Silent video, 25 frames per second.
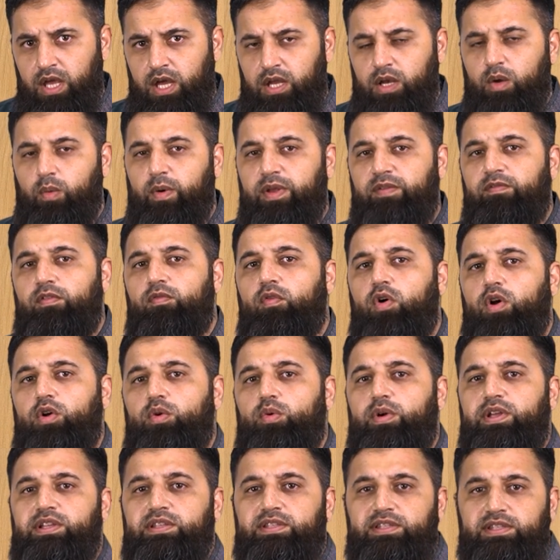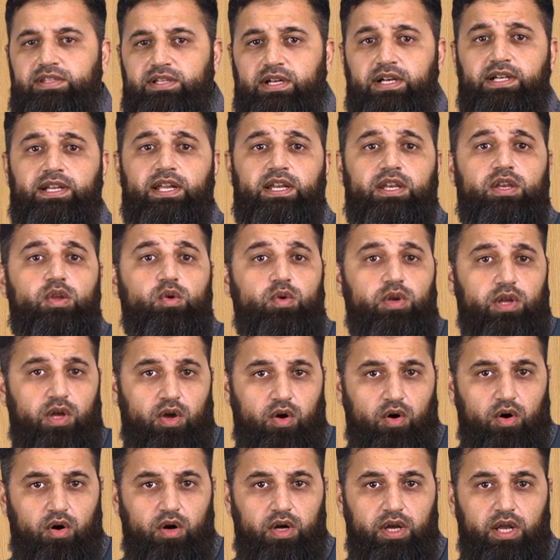Now, when we want to insert a new
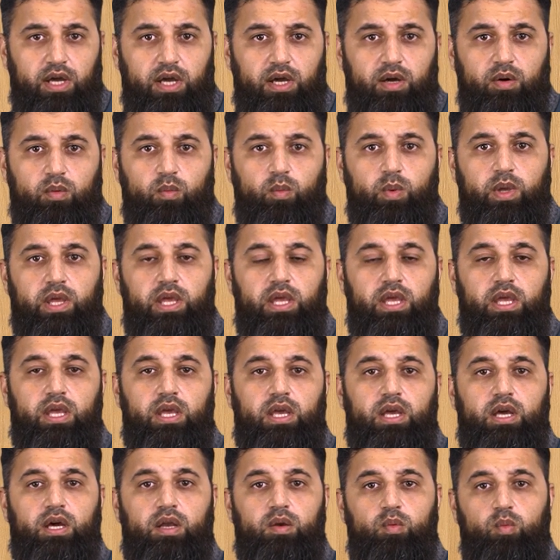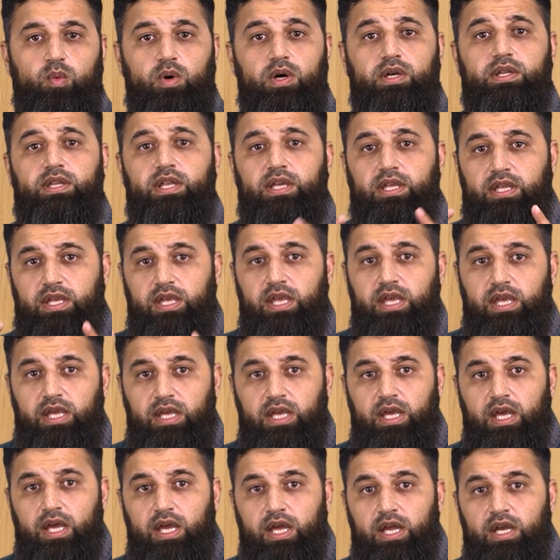record, we convert the
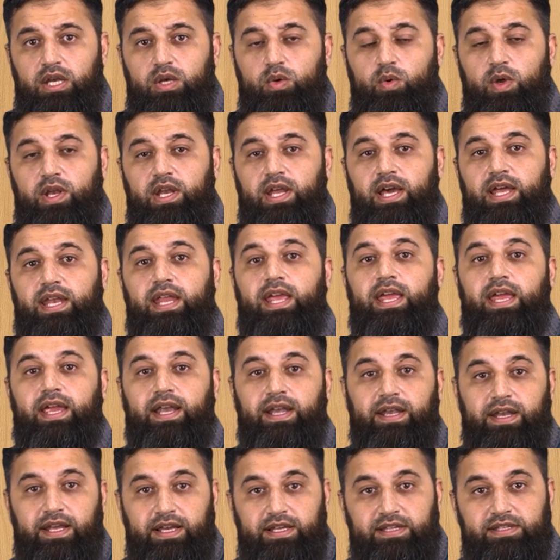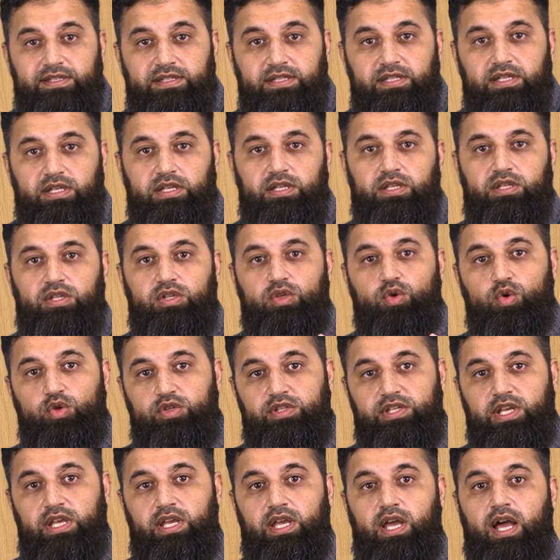key to an array index
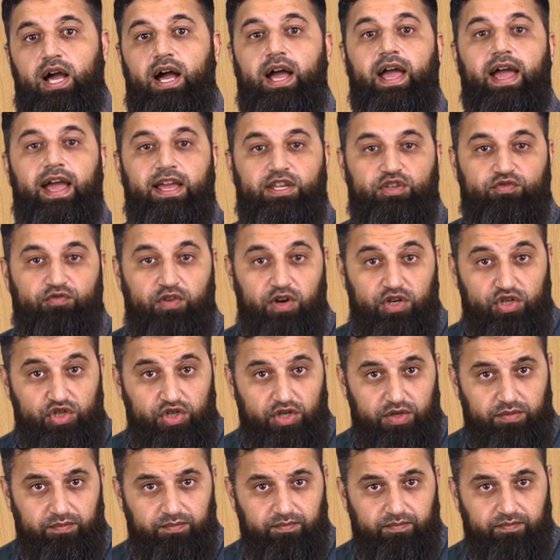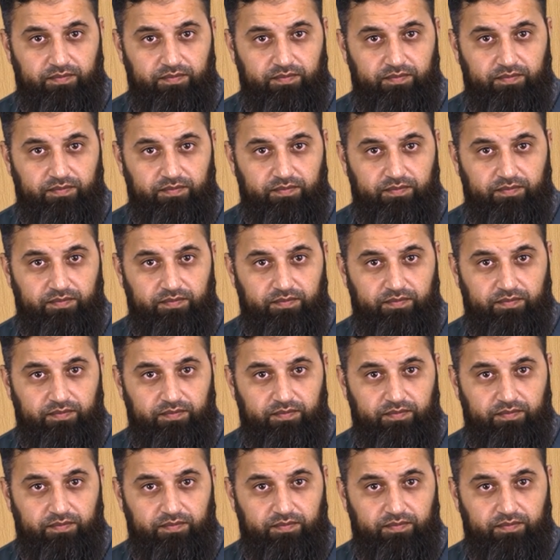using a hash function.